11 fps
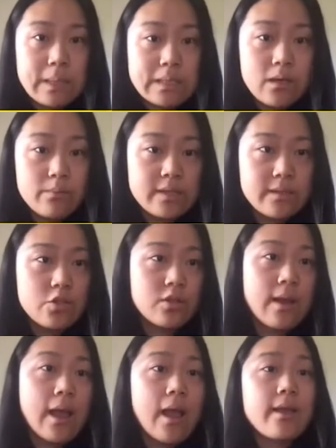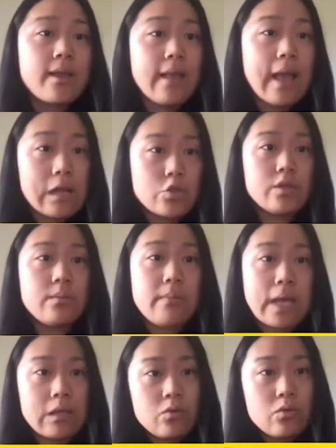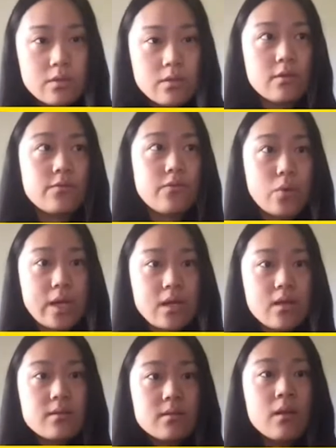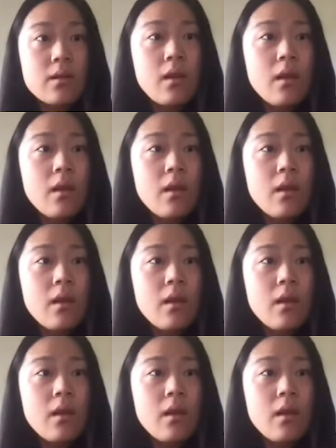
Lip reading: Bayesian optimization can actually make use of gradients,